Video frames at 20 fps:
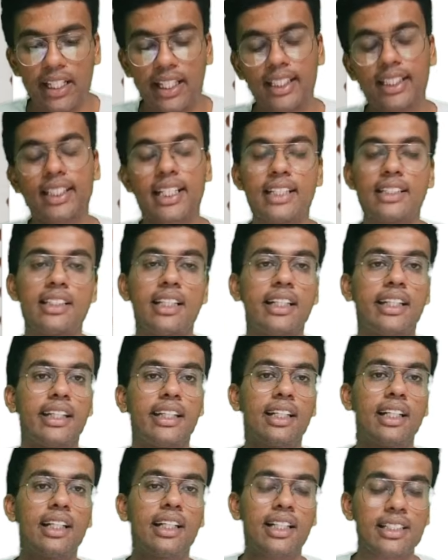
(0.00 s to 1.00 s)
any action
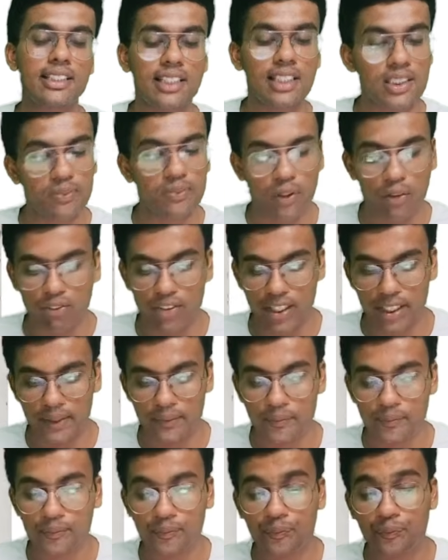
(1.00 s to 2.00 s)
taken against such property.
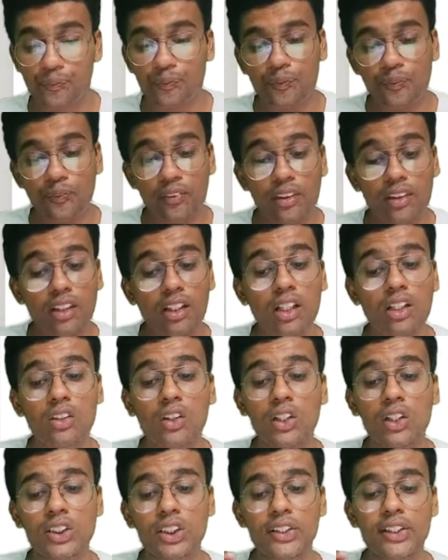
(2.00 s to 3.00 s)

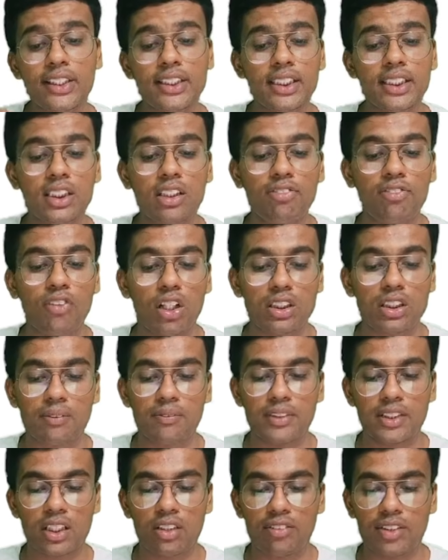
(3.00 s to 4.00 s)
Consequences of
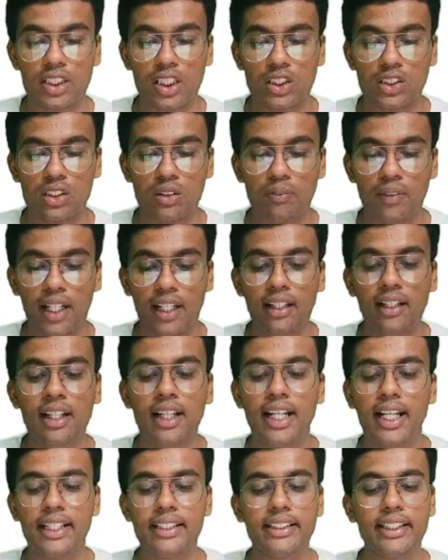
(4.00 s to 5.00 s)
non-submission of resolution plan:
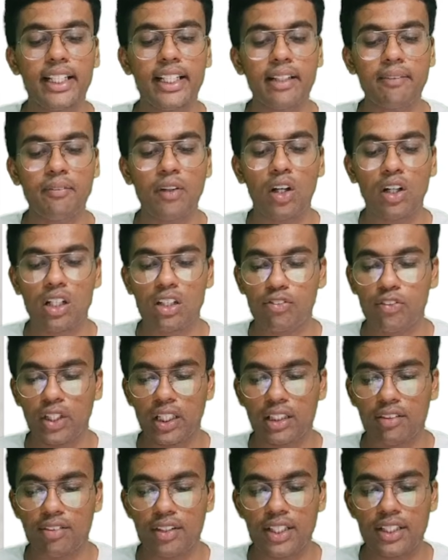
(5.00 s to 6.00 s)
NCLT may order for
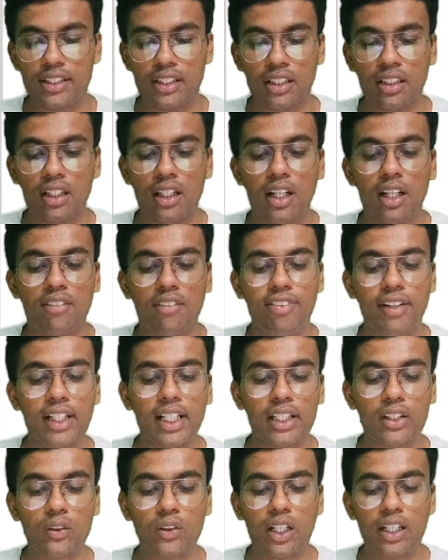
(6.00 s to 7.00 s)
liquidation. Failure
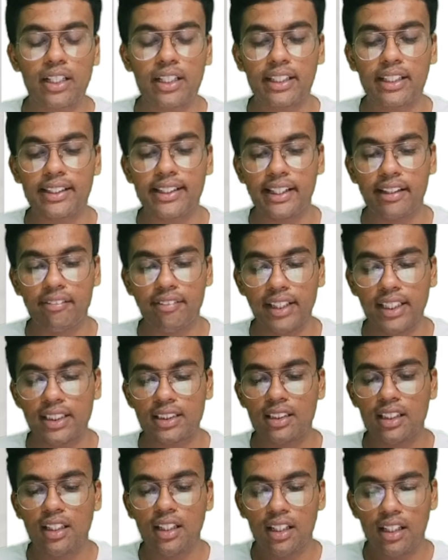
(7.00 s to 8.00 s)
to conduct the events,
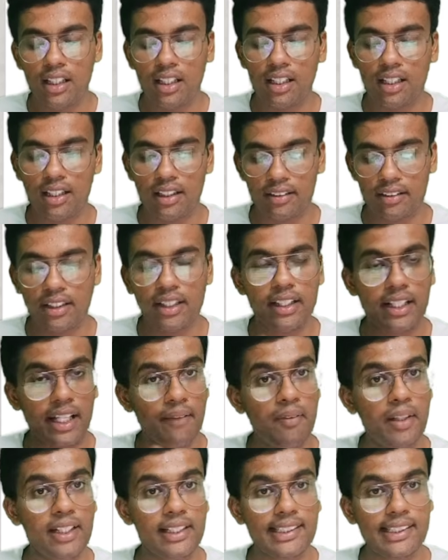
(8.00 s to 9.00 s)
the
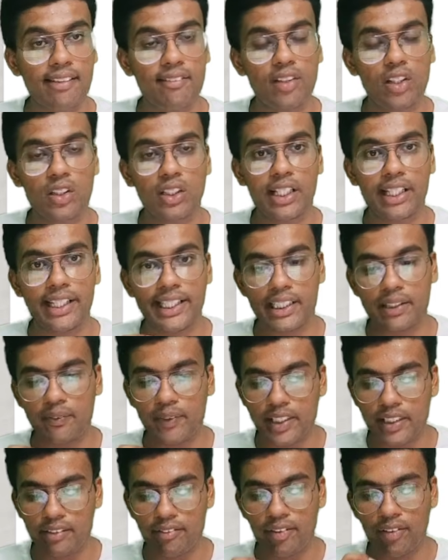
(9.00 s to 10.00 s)
table is given on the next
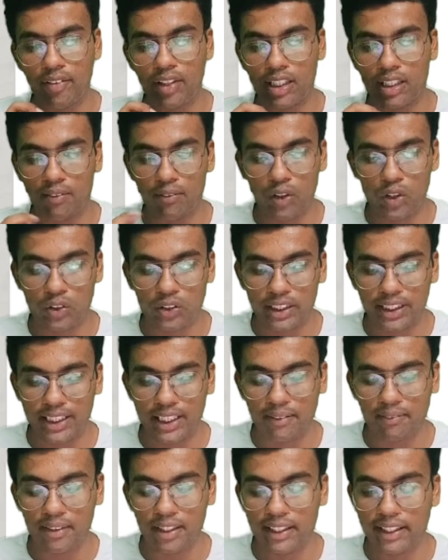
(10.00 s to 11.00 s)
page. We will come on to the
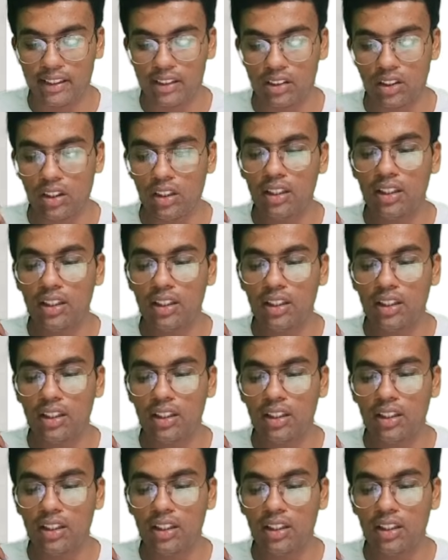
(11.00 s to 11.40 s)
table later on.